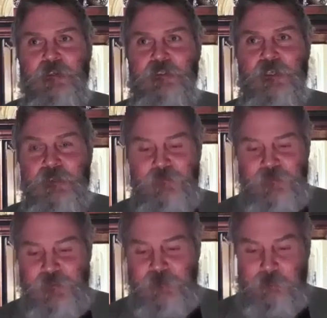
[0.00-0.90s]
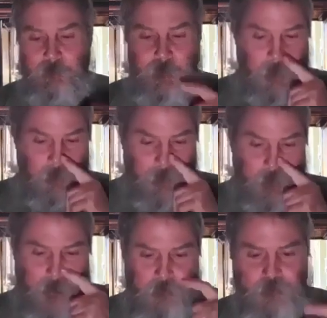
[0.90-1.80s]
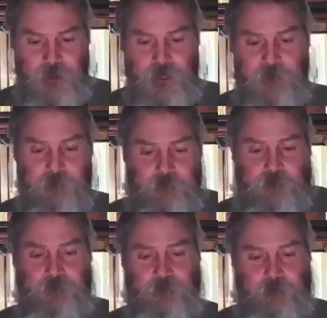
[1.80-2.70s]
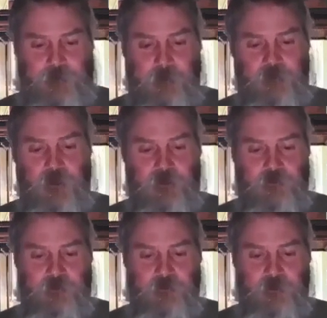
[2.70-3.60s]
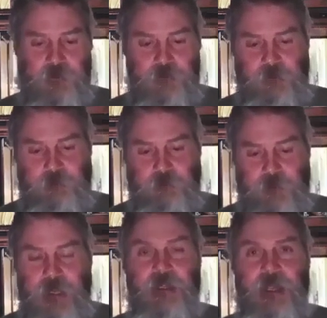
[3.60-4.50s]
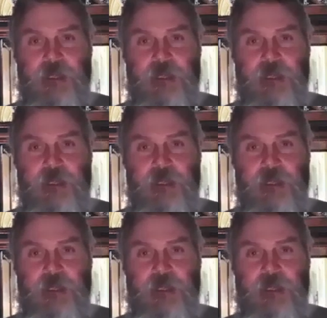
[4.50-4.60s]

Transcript: goes off after half an hour. I'm gonna try to stop talking so much.